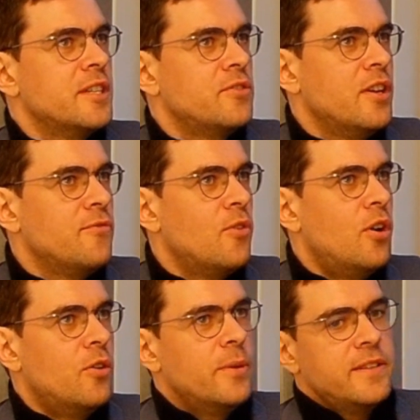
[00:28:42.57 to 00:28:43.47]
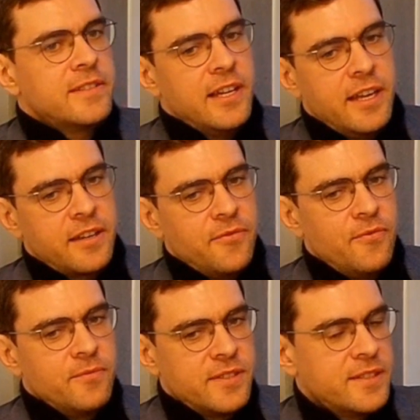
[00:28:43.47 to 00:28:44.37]
that you have always a
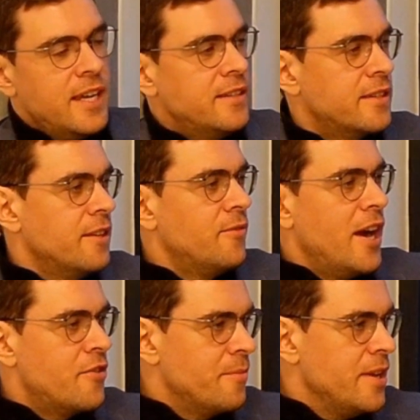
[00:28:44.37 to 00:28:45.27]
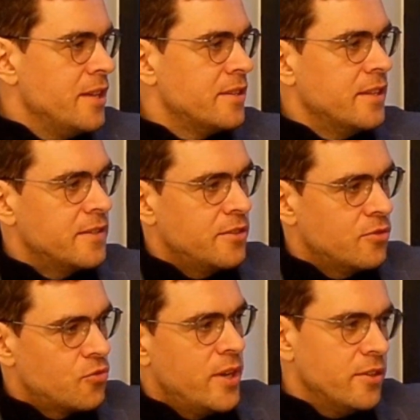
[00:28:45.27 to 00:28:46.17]
static environment, and then you
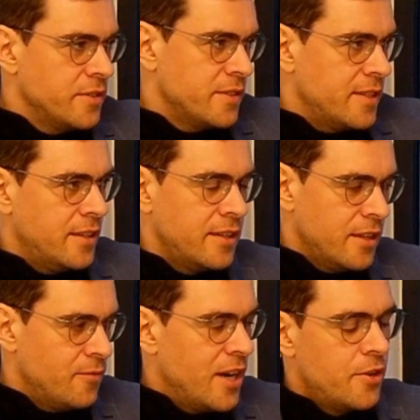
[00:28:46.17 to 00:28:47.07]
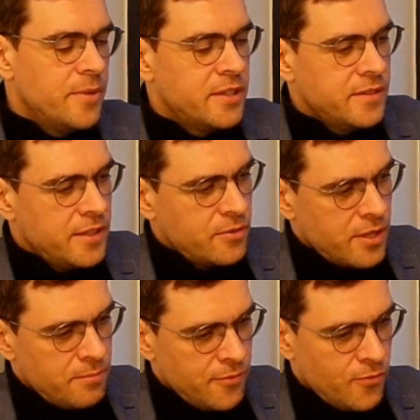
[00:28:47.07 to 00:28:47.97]
train on the static environment, and then you
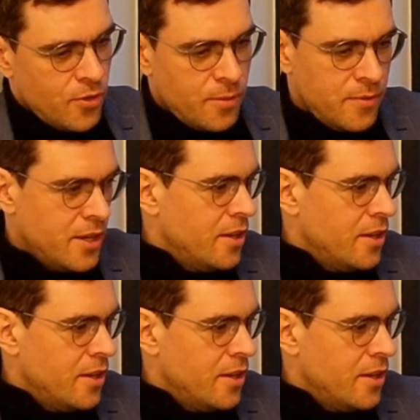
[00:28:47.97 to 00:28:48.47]
can perform,